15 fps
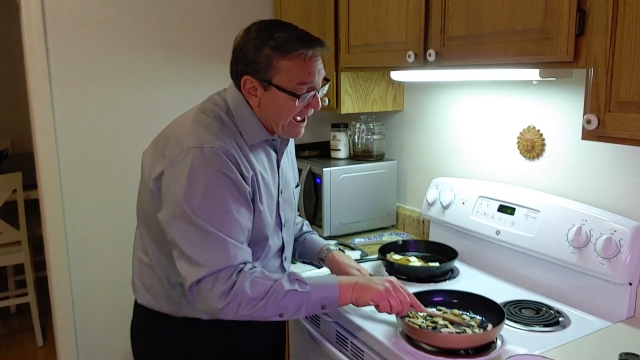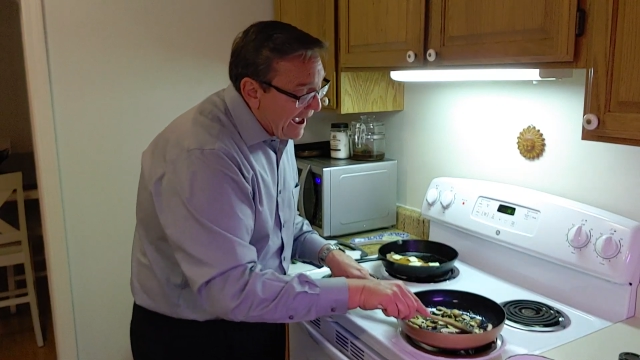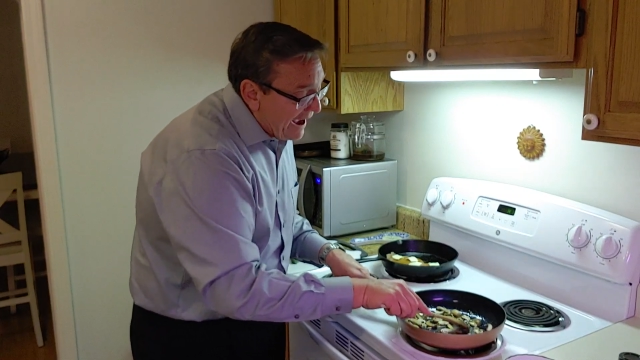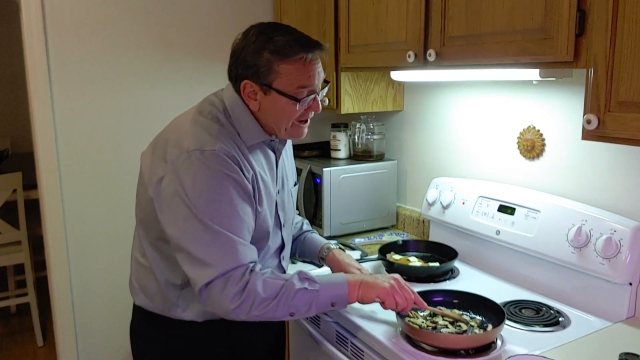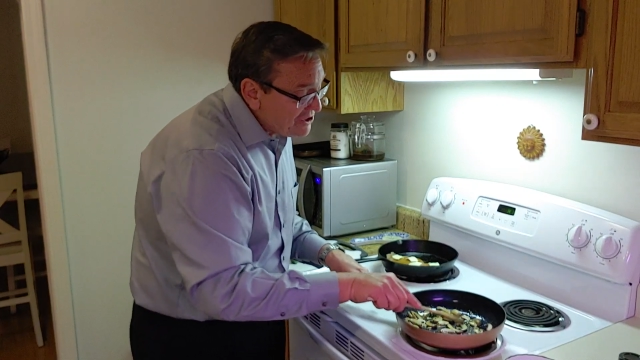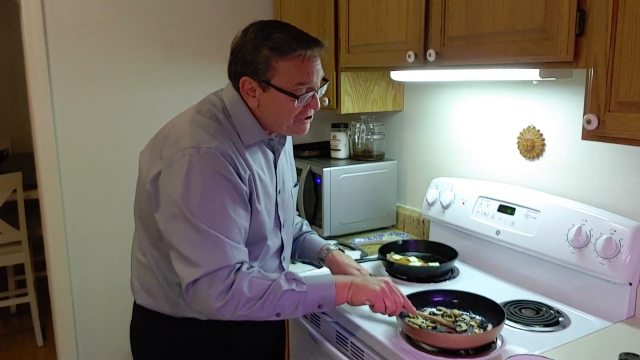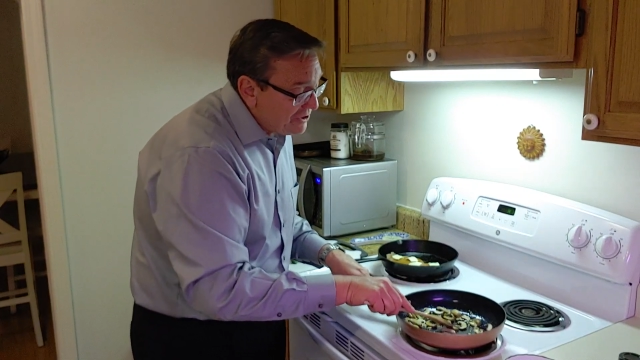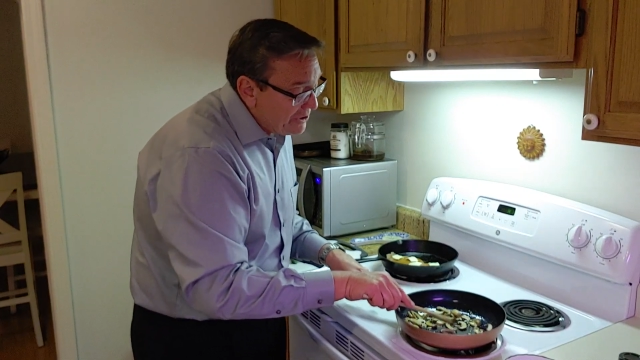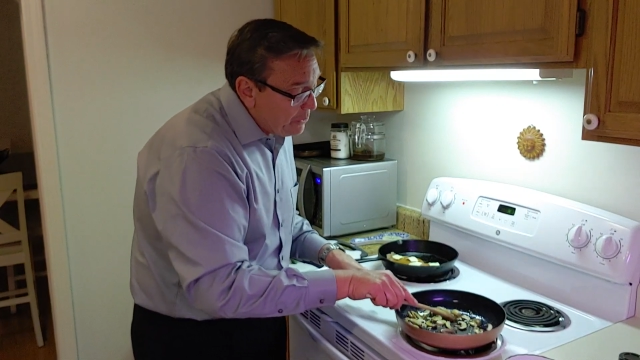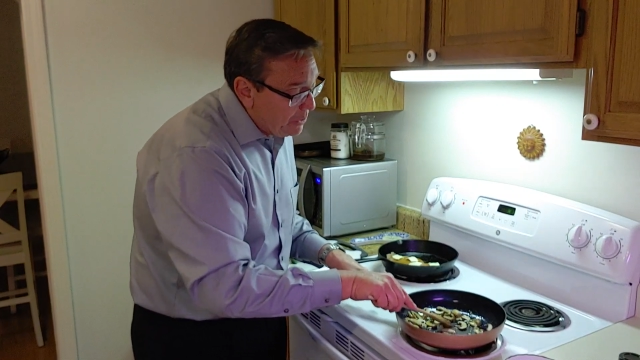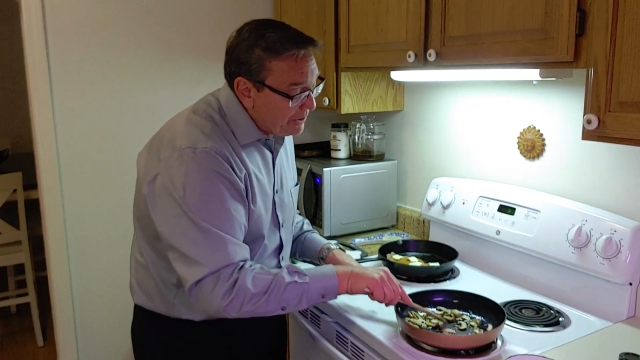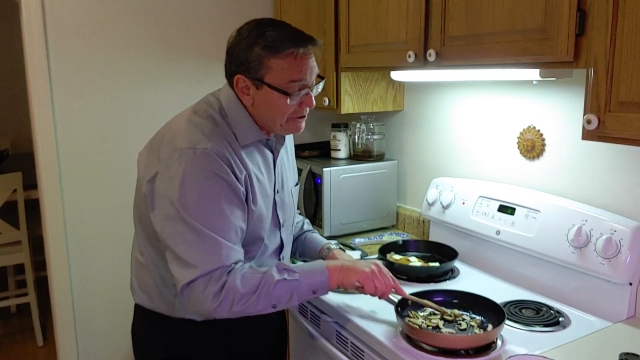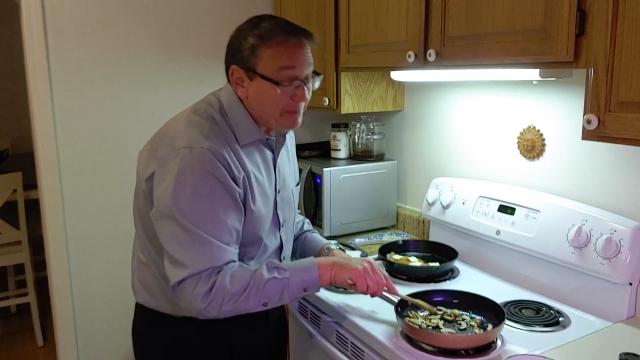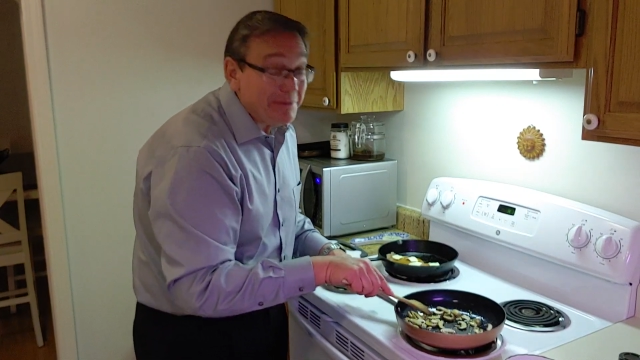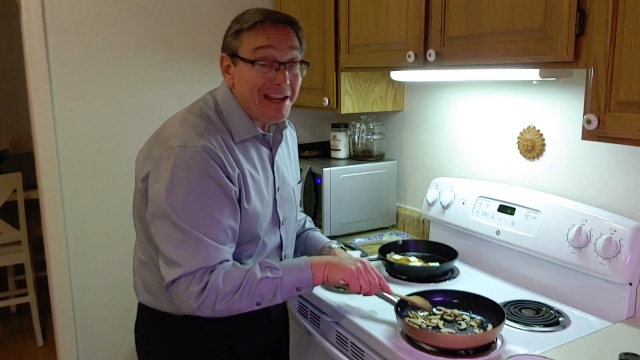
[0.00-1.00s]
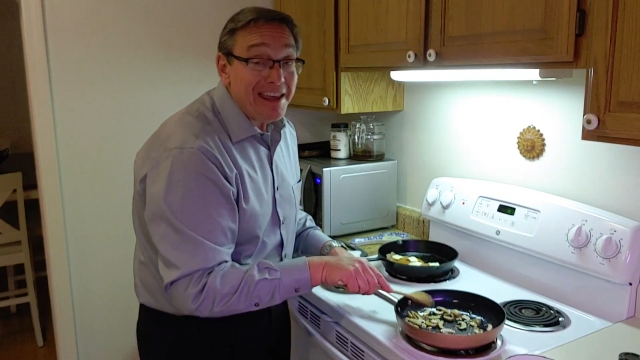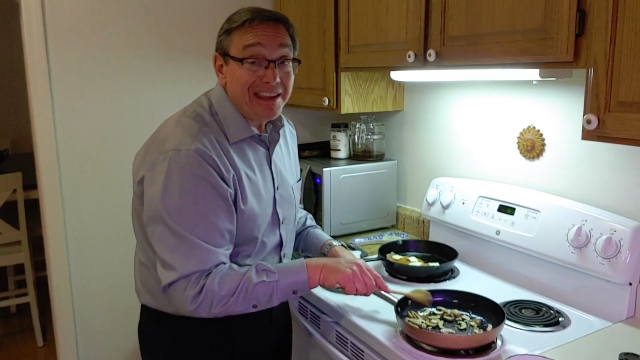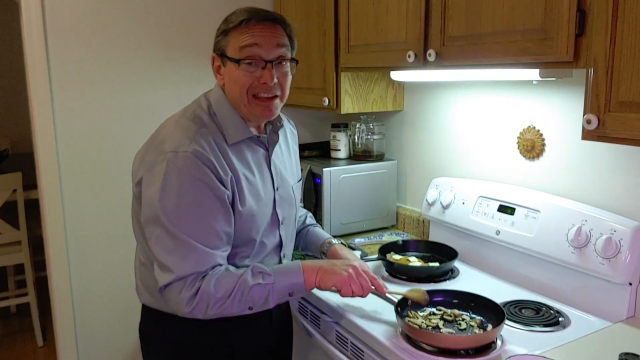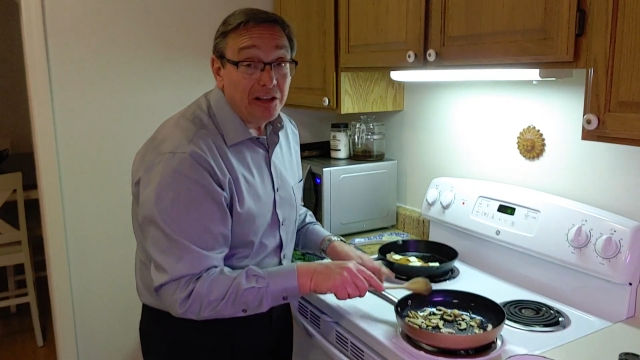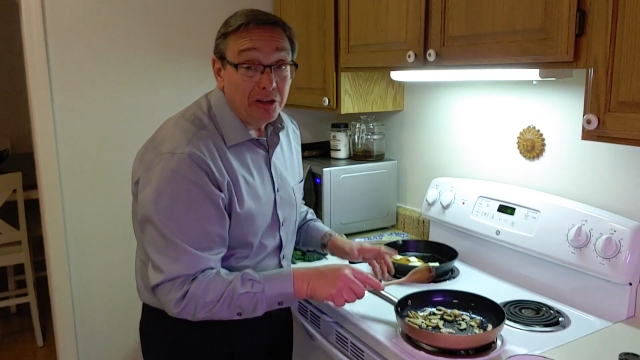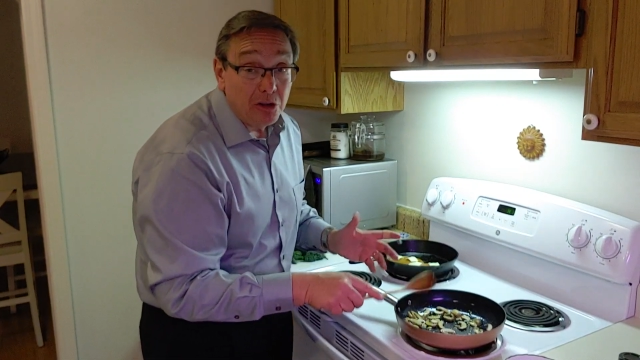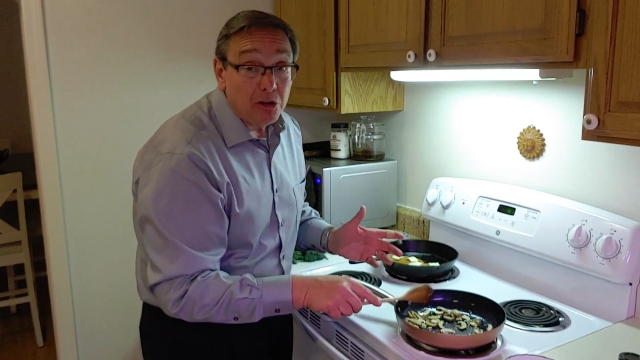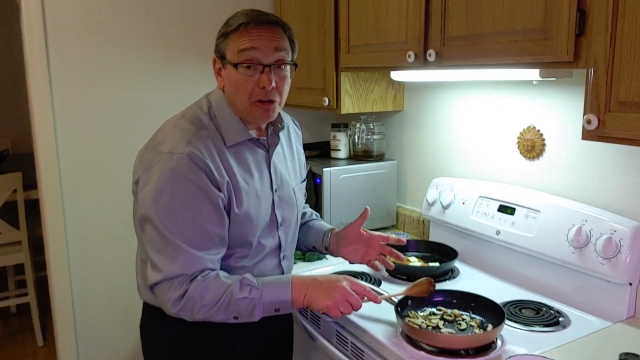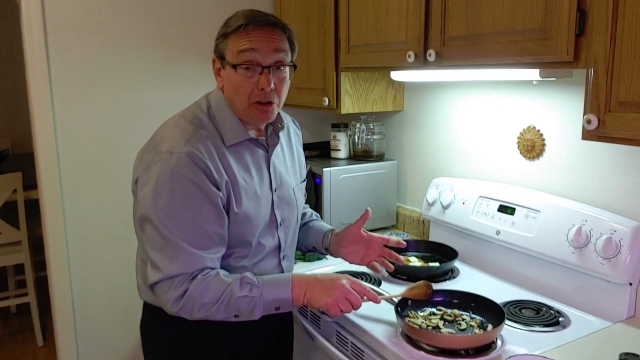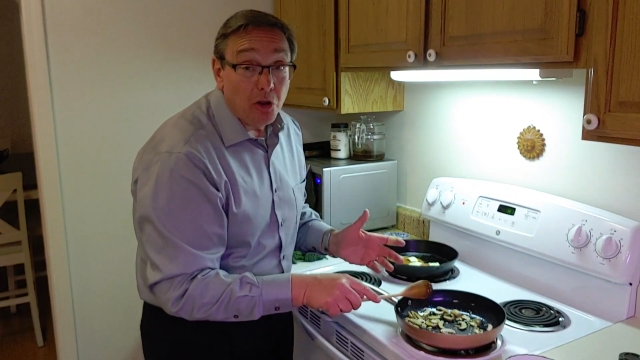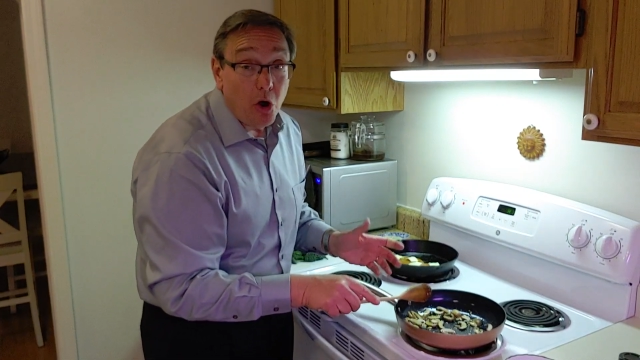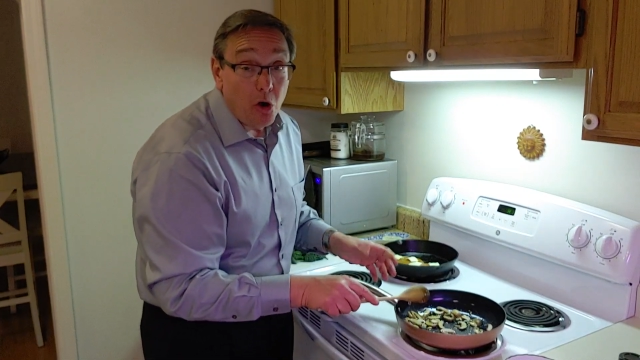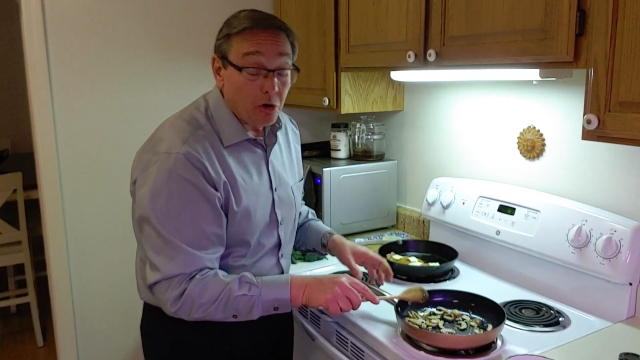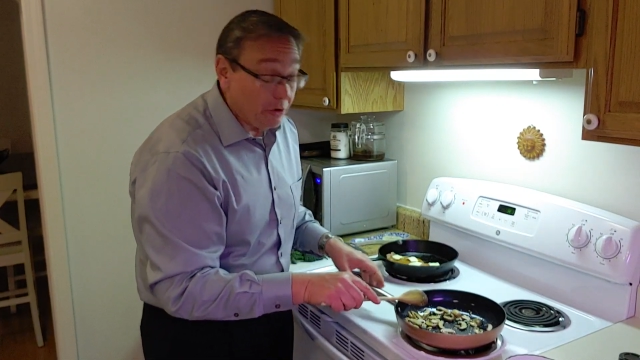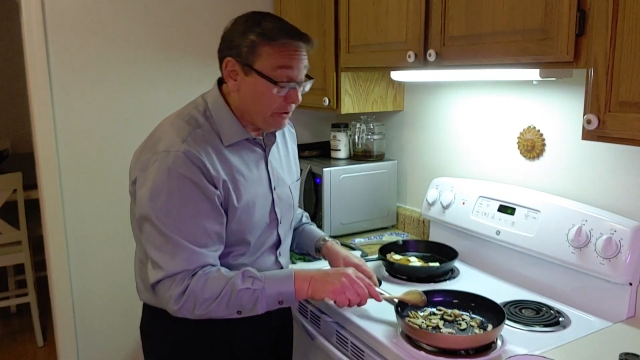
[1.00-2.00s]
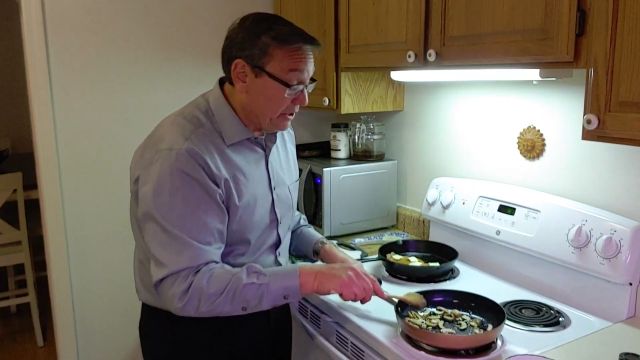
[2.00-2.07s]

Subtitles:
actually will end up taking a little longer